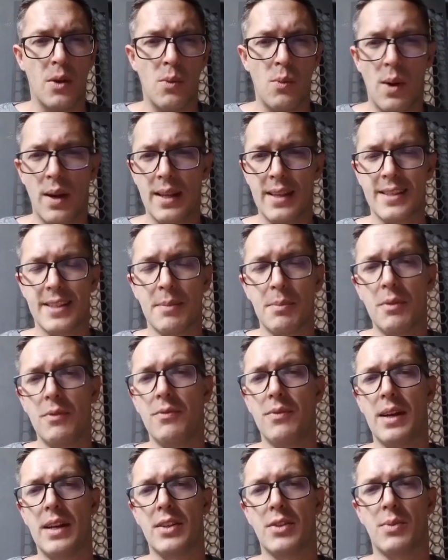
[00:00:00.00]
While it's simple
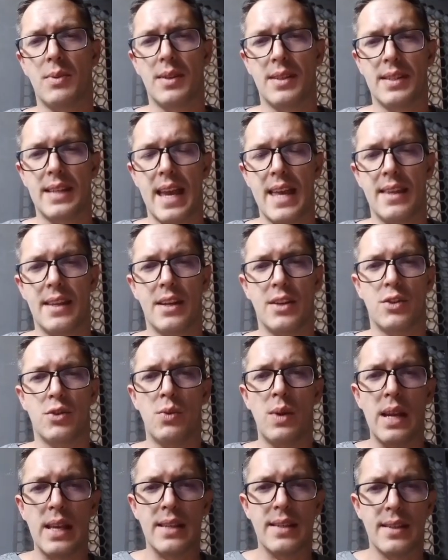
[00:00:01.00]
for us to understand that a
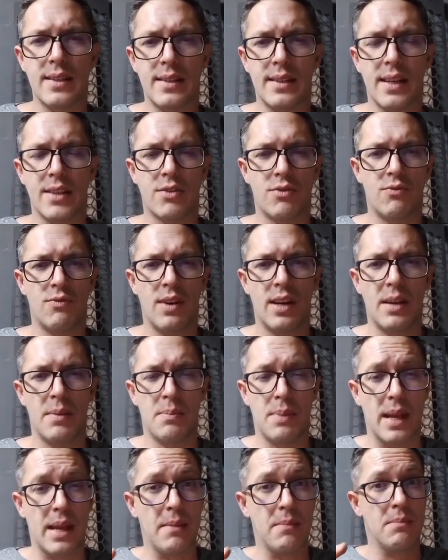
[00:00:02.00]
tweeter doesn't really
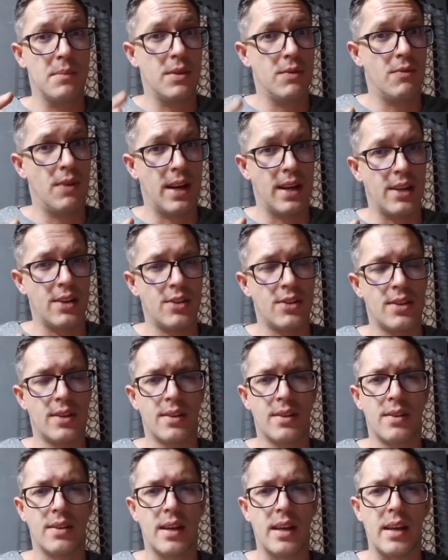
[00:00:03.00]
play mid-range,
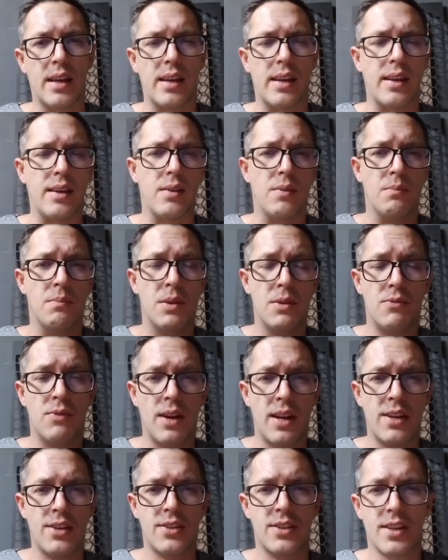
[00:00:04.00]
and a
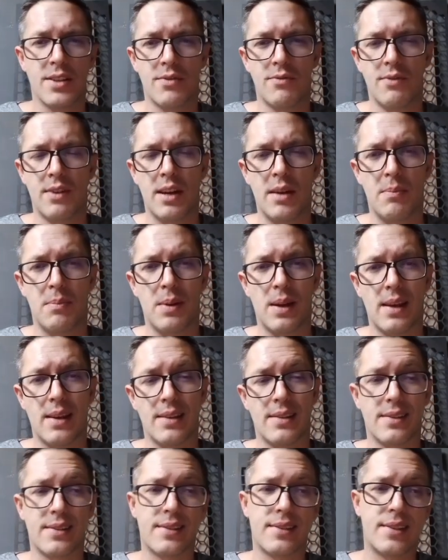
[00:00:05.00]
mid-range doesn't really play
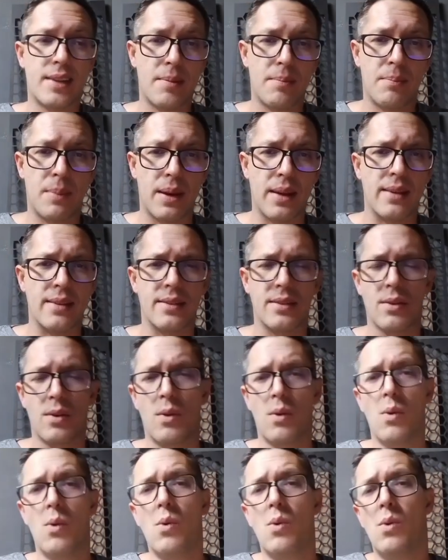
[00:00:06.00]
sub-bass
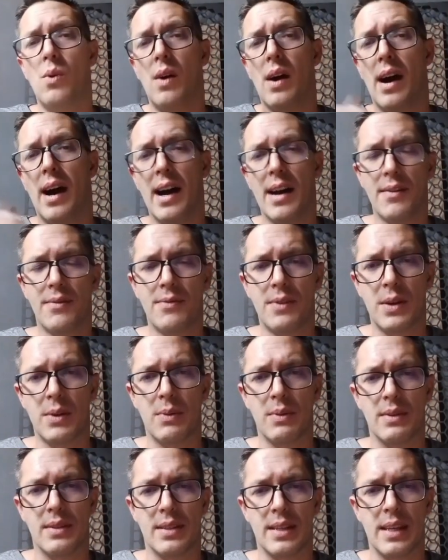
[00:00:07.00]
or high
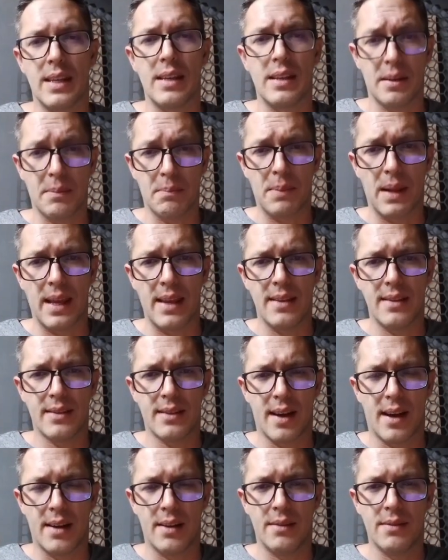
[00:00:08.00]
frequency, it plays
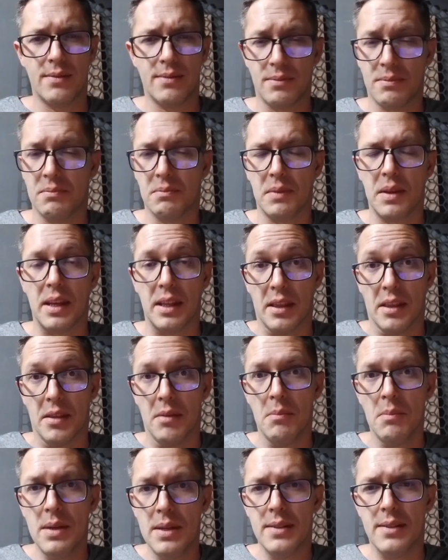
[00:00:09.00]
kind of in
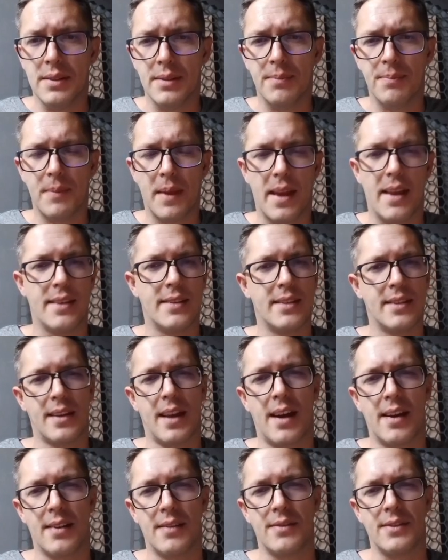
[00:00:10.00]
the mid, as it
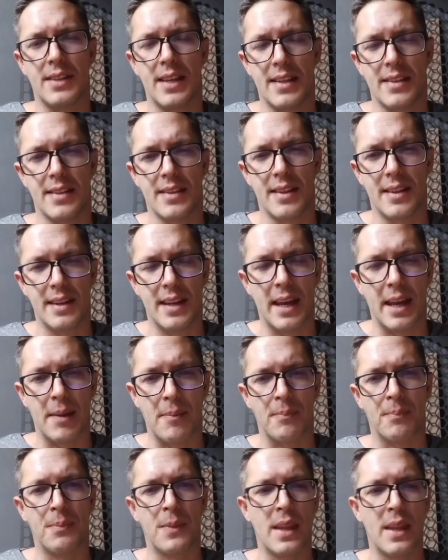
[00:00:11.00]
kind of says in the
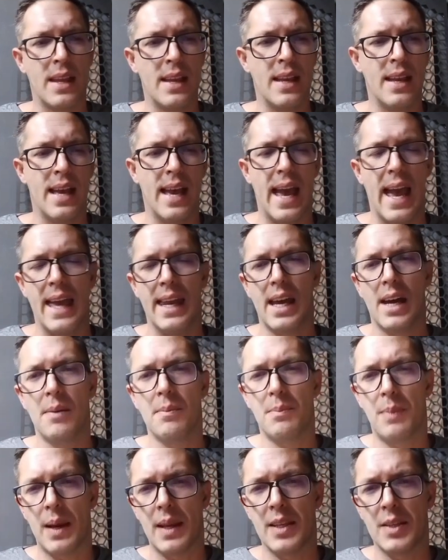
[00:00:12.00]
name. And our
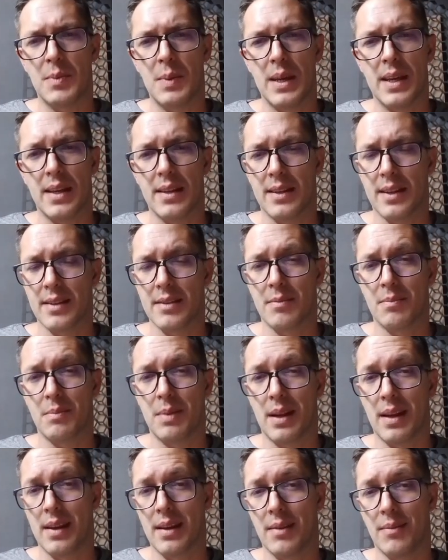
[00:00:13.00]
bass speaker doesn't
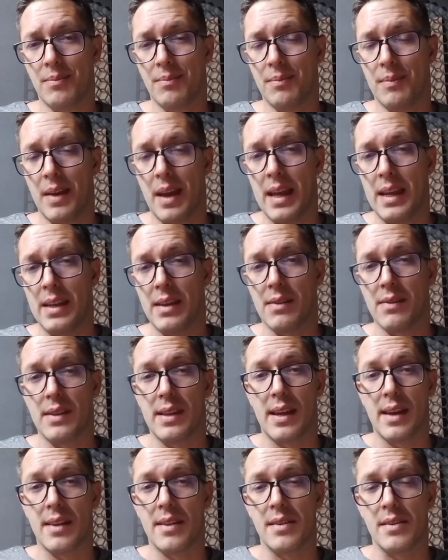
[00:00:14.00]
play any of
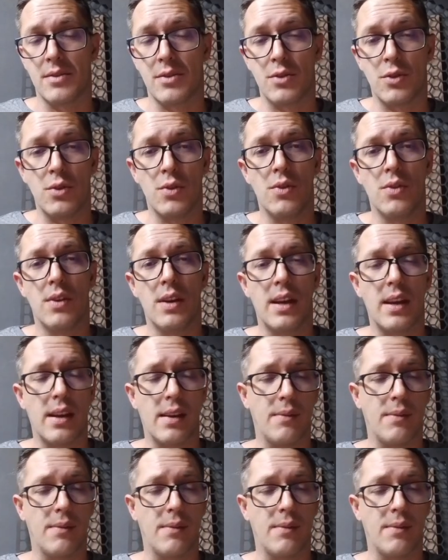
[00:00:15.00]
the other 2,